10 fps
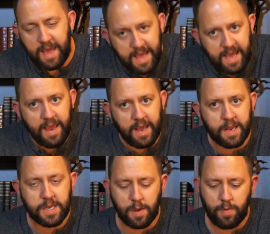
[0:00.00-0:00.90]
It
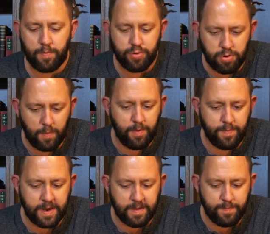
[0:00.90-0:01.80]
is
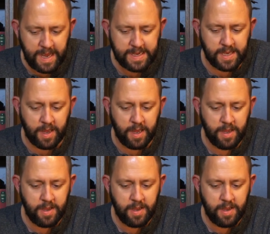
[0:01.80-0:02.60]
probably better